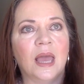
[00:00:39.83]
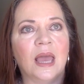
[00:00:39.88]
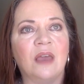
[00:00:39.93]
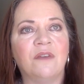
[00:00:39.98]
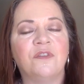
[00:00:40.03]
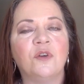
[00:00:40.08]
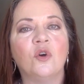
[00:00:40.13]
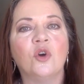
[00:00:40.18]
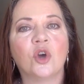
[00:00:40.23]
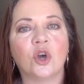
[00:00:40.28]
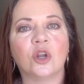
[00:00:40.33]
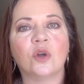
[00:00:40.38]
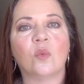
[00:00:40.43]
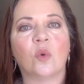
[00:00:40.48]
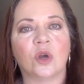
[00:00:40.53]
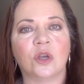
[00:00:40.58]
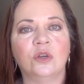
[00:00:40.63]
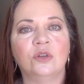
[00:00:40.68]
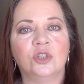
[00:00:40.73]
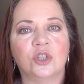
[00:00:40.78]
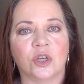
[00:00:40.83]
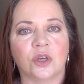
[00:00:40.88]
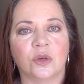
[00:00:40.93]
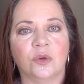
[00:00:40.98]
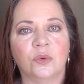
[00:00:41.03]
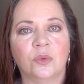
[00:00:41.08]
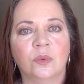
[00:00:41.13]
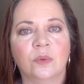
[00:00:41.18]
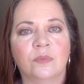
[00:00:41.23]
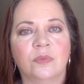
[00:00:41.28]
If you're good at what you
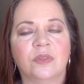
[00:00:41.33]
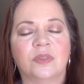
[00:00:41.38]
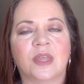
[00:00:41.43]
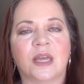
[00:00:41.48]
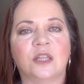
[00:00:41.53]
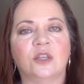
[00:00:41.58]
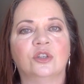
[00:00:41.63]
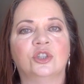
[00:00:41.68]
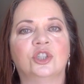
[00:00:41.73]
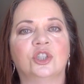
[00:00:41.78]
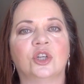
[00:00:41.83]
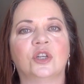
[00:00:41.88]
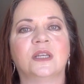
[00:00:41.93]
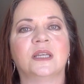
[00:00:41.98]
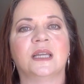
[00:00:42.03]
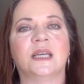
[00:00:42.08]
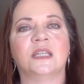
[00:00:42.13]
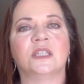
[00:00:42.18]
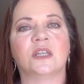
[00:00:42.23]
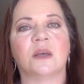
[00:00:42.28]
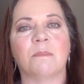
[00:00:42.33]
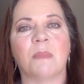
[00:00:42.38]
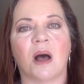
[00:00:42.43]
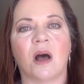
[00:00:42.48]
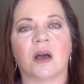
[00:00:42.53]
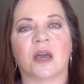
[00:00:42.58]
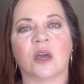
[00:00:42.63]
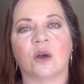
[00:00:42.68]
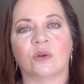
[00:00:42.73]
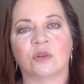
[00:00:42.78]
do, then you shouldn't need to
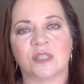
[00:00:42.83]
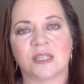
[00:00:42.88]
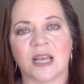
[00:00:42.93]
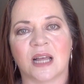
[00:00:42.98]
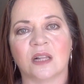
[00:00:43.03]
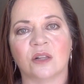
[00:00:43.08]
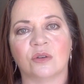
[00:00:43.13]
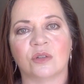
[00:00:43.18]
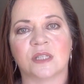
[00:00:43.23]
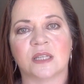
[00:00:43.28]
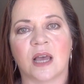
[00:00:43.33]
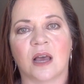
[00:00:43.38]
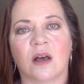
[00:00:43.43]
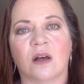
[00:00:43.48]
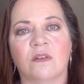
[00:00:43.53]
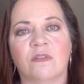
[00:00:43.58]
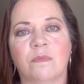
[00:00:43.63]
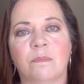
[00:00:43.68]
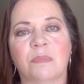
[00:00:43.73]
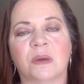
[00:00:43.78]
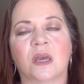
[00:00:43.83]
market or sell yourself,